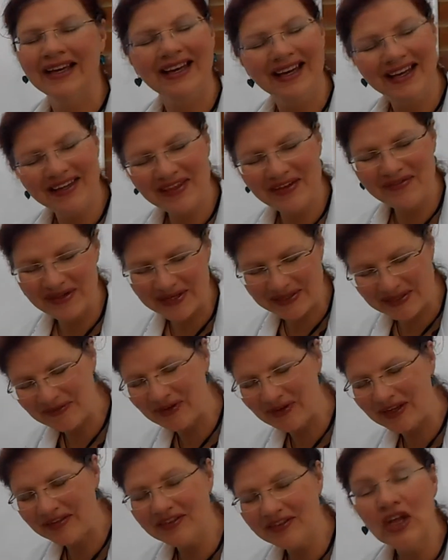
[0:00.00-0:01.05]
Hi there Batty
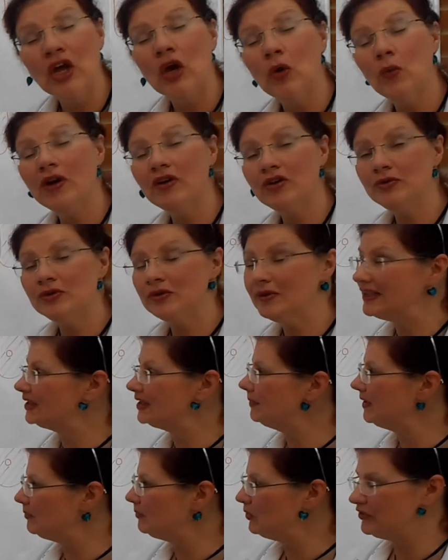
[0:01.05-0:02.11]
fans, welcome to a little
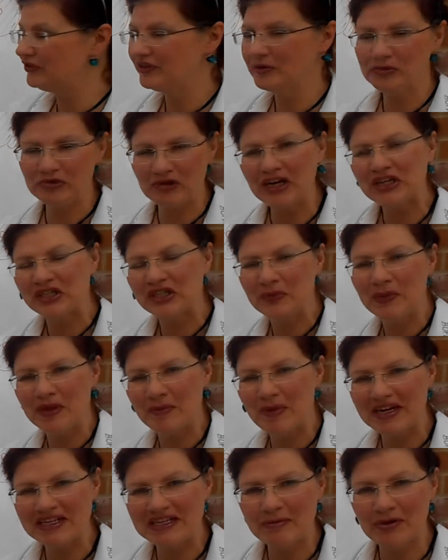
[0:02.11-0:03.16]
bit more subtraction with the
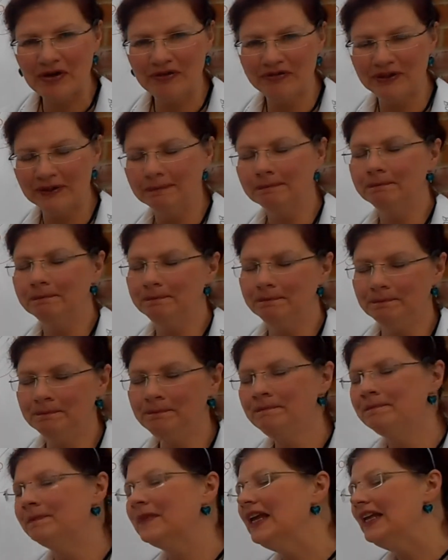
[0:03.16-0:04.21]
Batty Boffin.
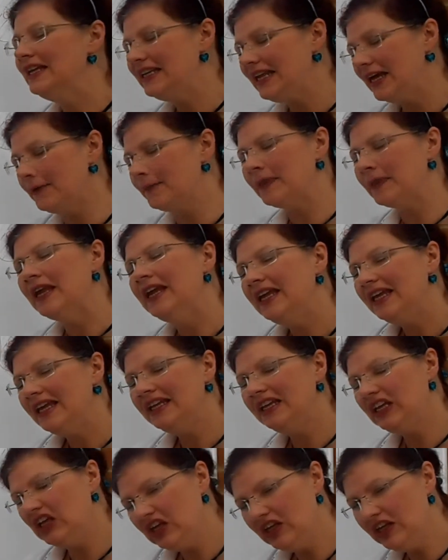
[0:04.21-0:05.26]
Now,
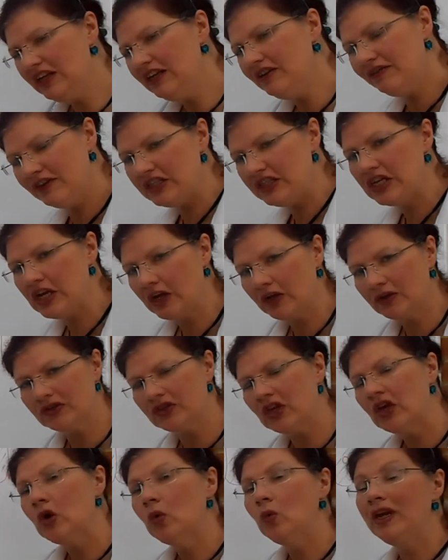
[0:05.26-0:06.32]
in earlier videos
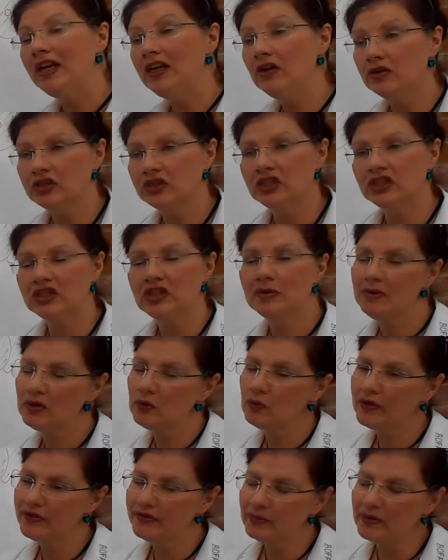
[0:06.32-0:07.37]
we looked at some of the
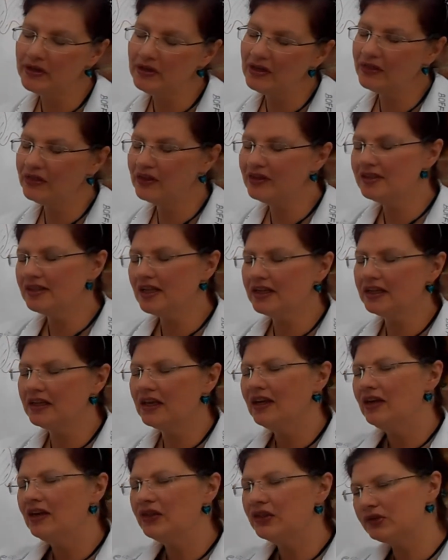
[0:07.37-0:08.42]
ones where you get things like
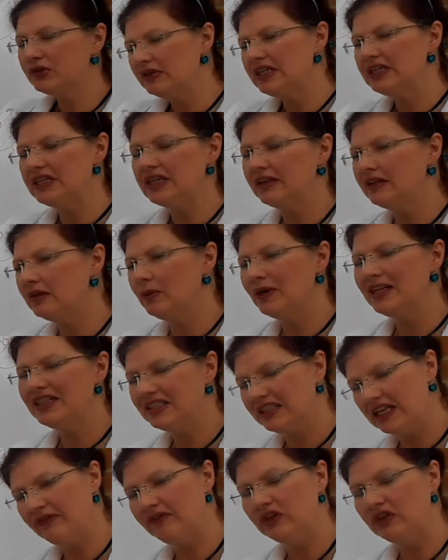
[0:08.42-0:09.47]
3 take away
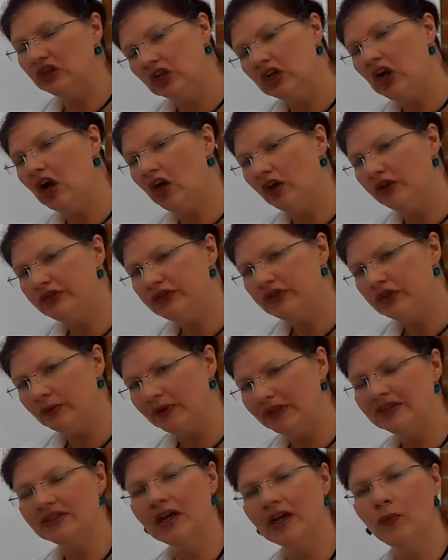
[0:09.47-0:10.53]
7 can't do
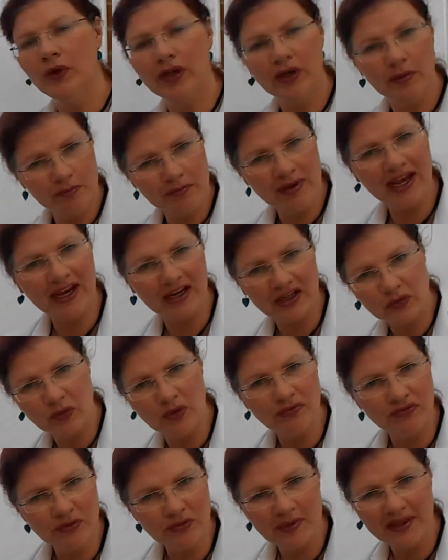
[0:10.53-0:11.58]
it, and we unpacked
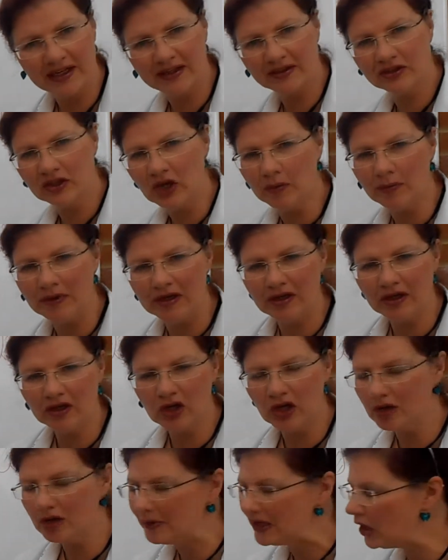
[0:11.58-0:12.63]
one from the next
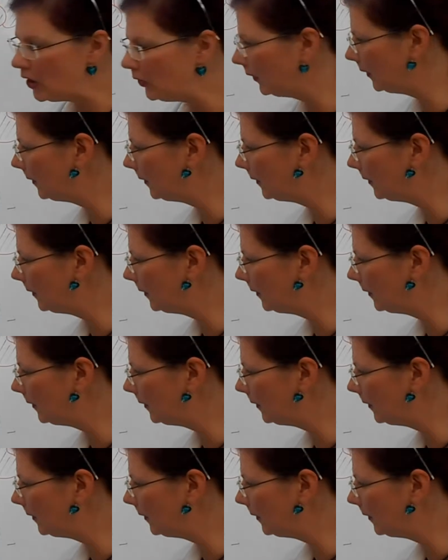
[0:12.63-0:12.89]
column along.